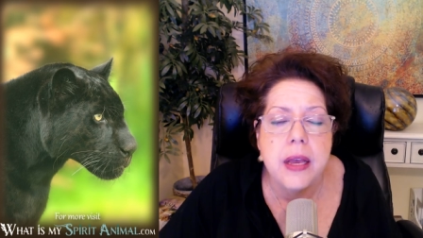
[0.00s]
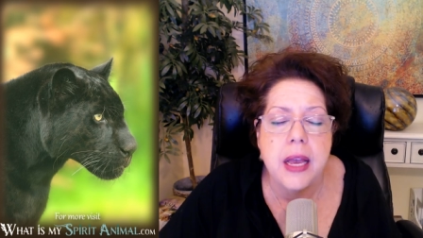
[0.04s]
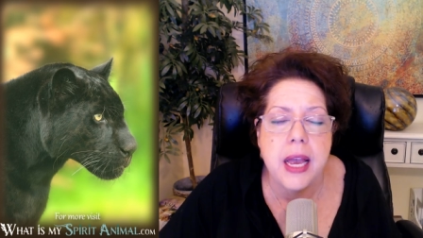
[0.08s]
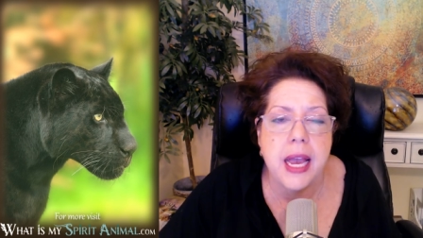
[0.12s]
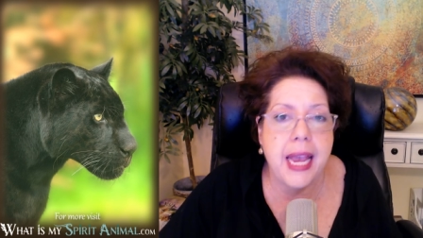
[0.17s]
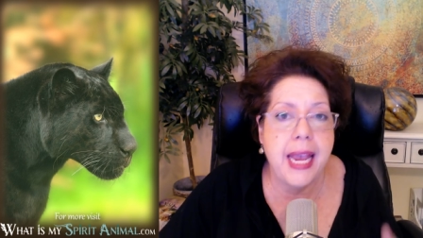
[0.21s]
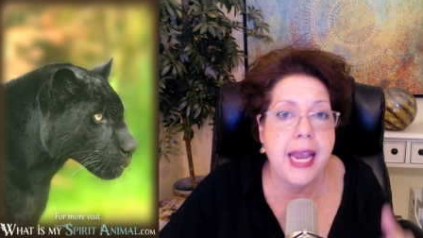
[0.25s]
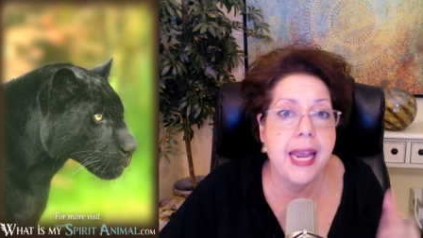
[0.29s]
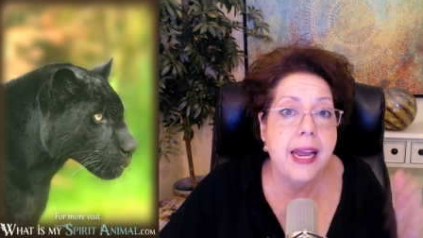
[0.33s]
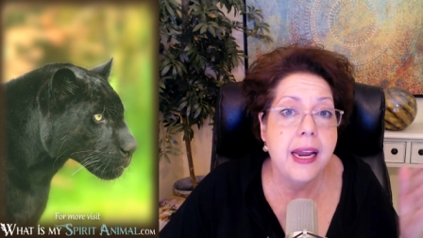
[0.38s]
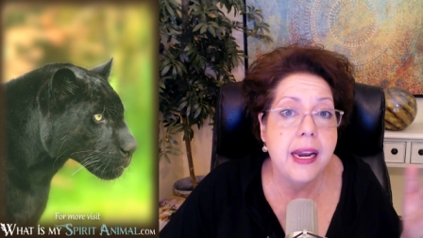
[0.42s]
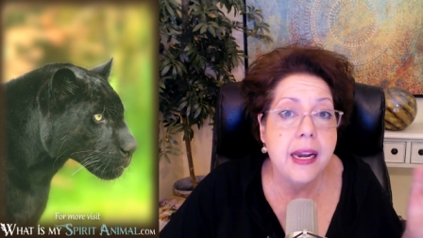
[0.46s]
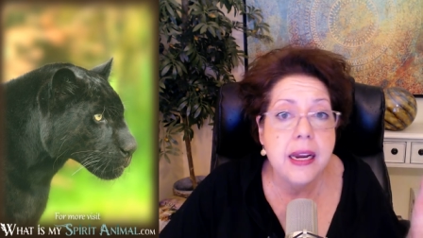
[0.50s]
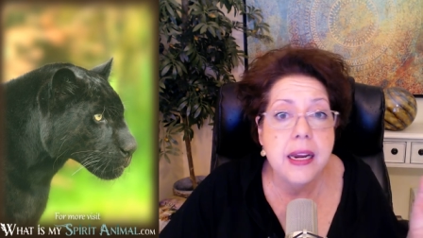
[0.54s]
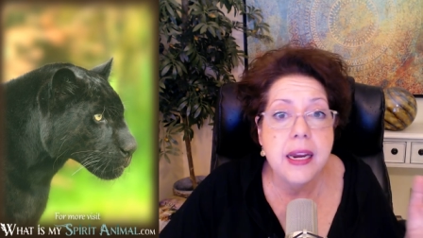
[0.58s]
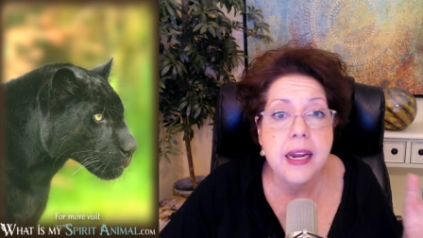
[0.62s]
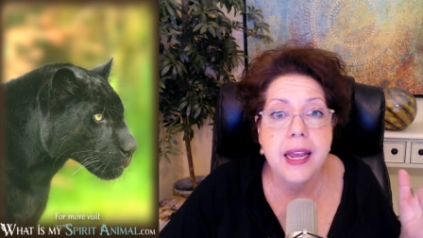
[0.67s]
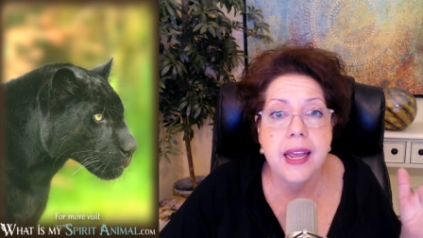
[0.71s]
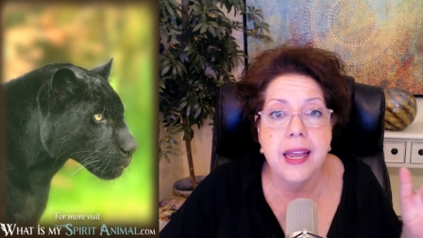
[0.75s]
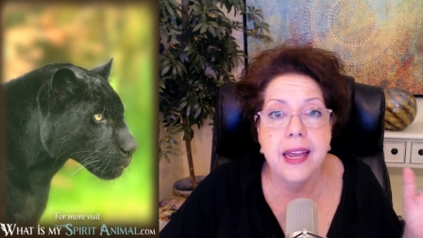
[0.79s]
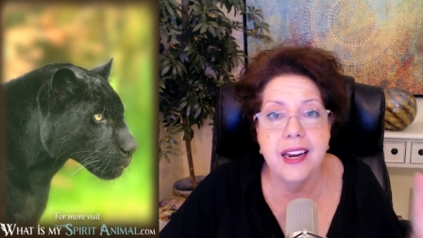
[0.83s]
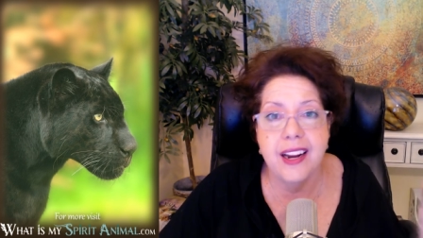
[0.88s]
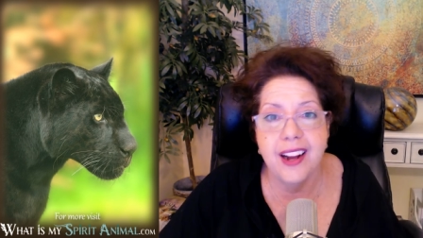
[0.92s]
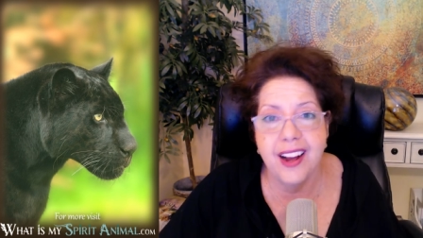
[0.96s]
and
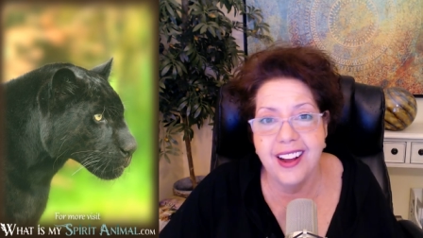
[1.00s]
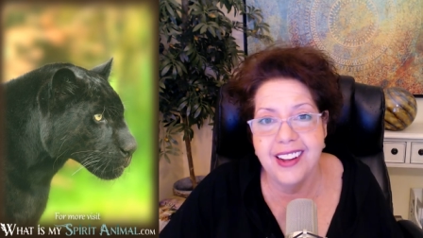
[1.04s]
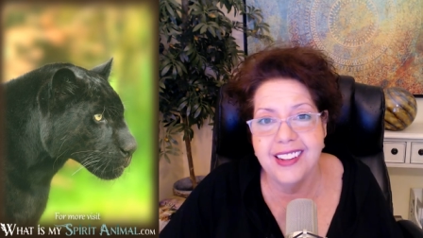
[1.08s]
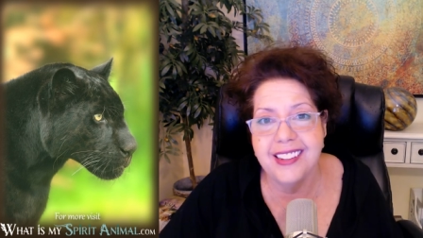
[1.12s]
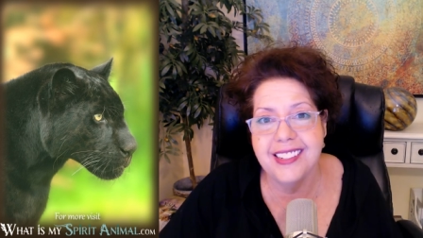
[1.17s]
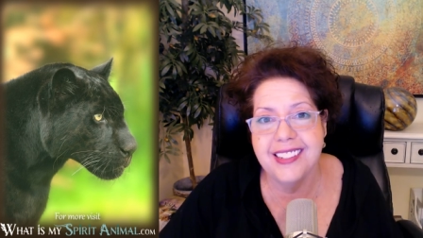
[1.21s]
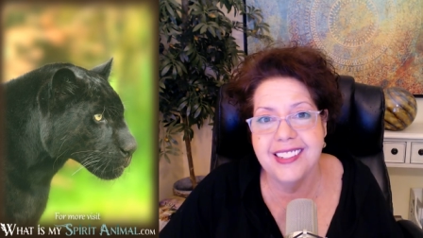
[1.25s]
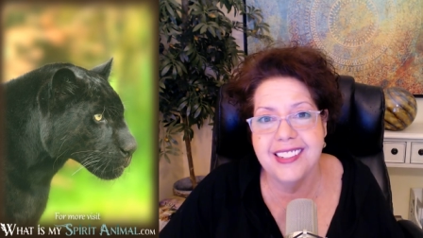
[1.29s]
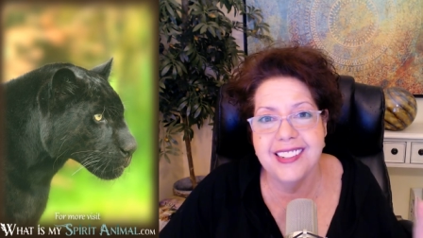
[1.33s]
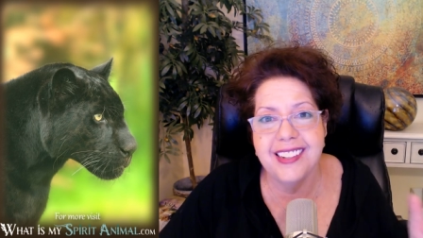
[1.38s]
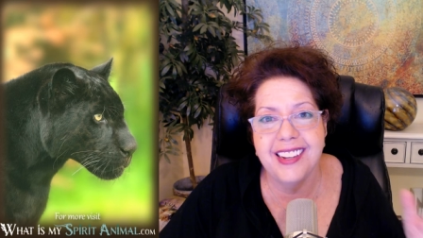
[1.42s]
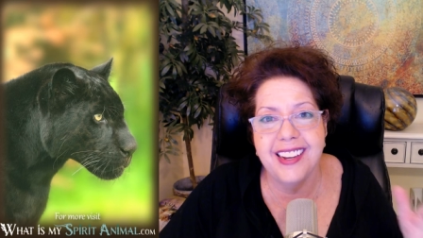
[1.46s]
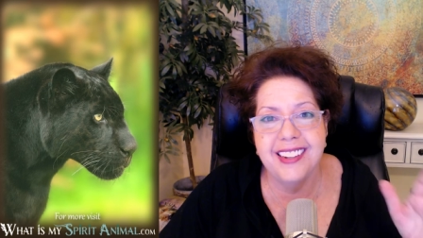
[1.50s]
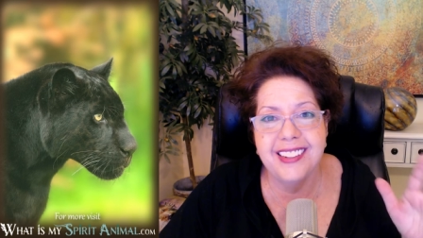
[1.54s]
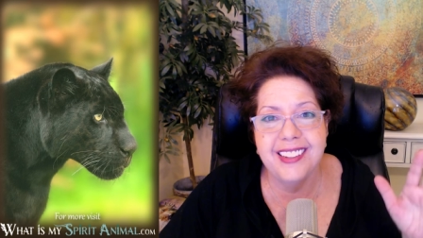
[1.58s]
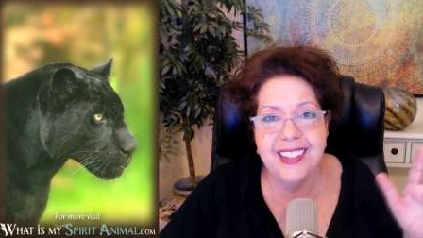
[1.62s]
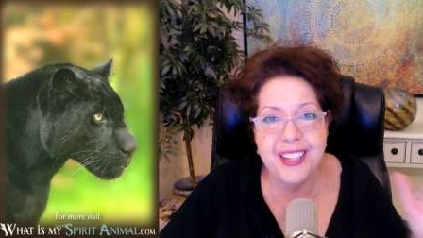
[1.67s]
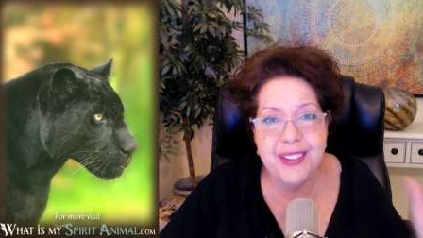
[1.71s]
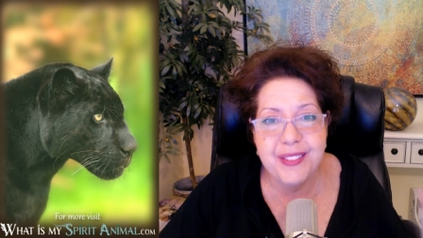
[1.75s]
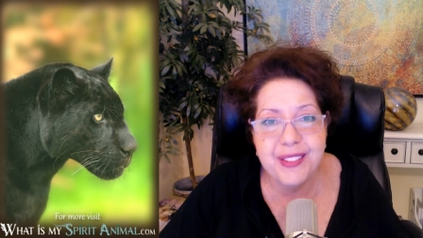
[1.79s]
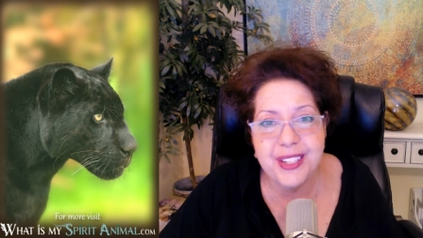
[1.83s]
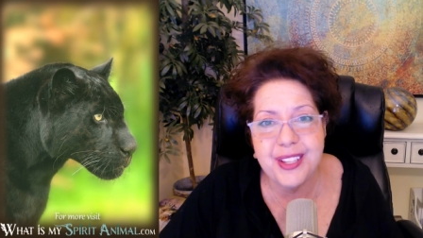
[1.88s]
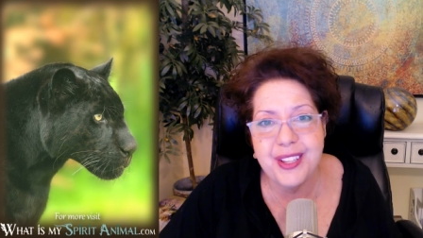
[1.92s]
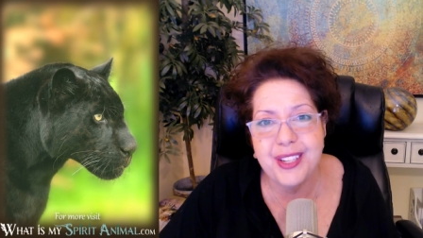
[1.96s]
it hunts and
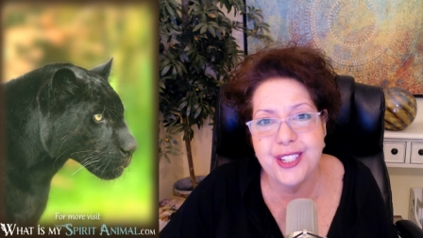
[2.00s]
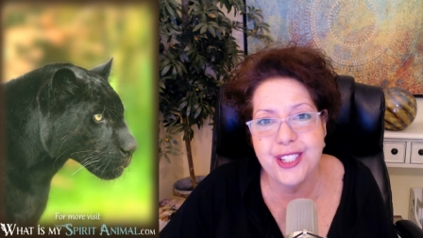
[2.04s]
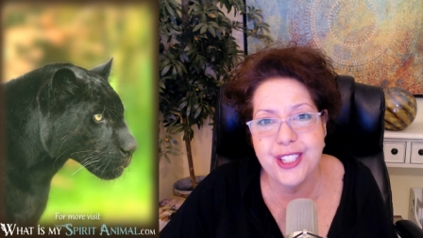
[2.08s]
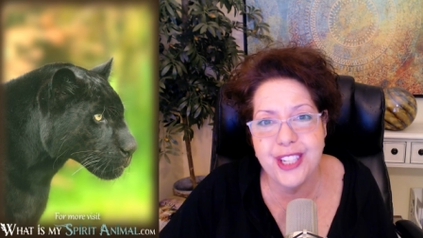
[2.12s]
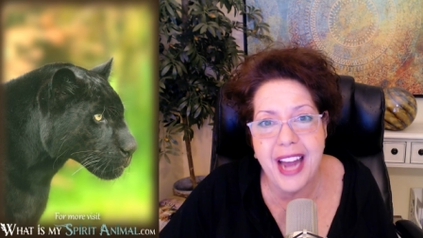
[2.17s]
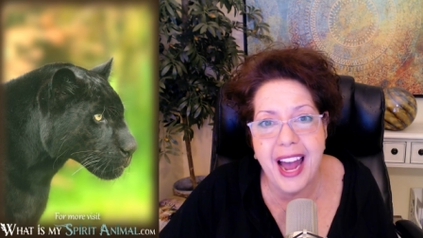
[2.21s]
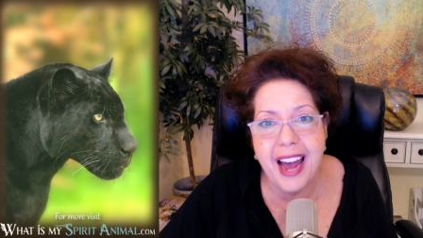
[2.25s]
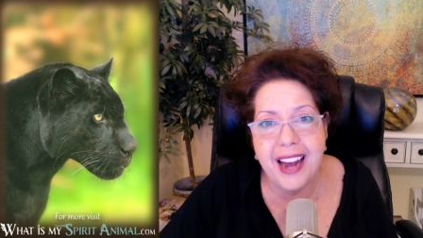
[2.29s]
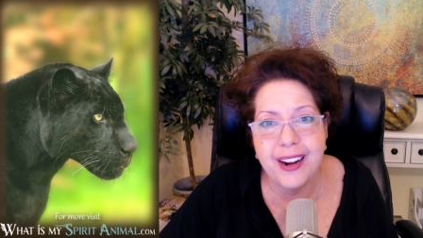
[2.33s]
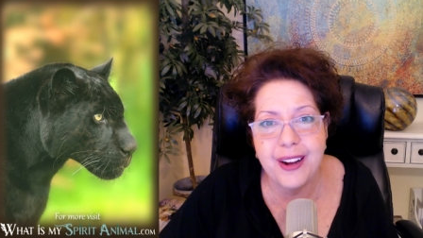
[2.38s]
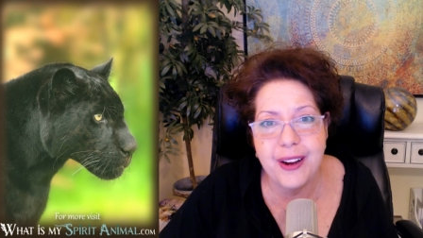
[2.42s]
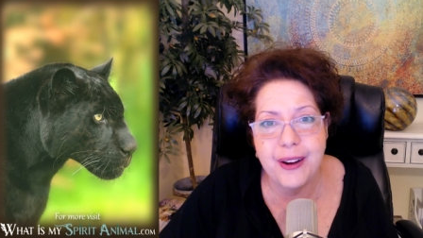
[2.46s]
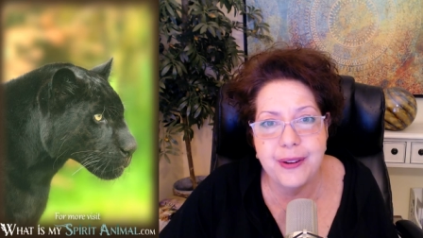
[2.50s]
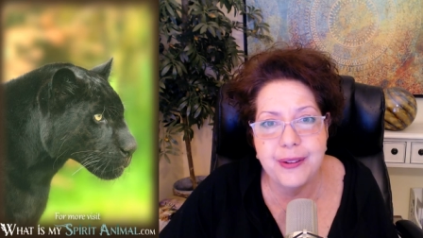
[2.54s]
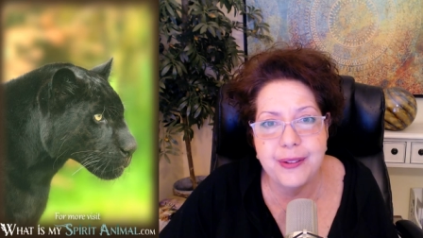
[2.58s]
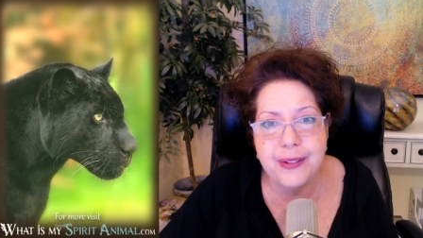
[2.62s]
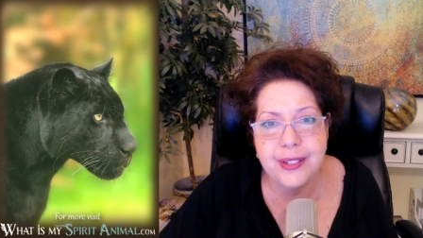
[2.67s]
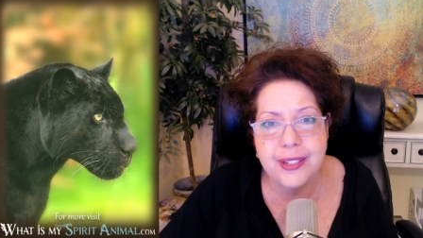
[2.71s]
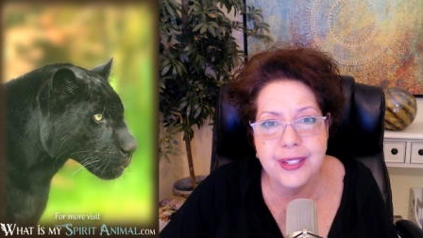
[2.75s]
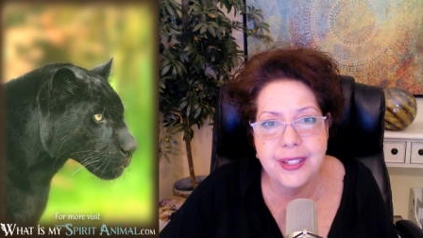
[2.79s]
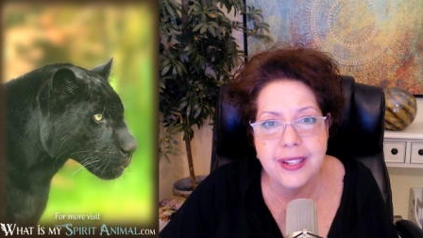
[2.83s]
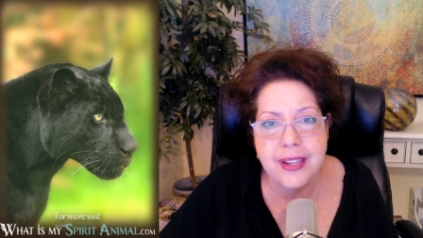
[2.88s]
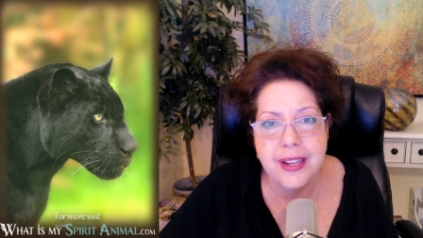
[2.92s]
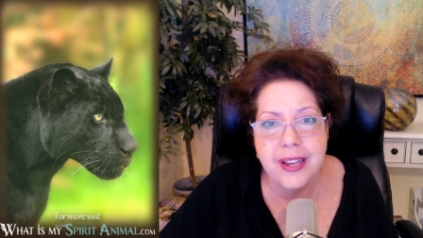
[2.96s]
lives in the
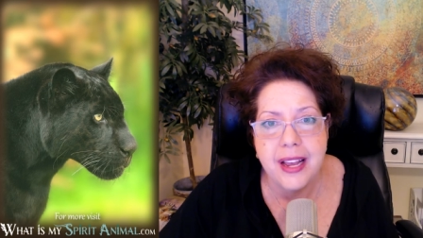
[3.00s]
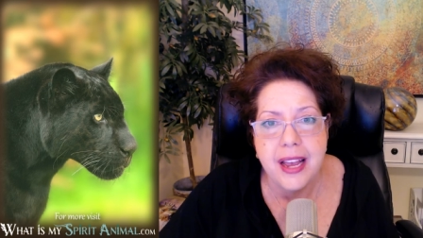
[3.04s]
shadows,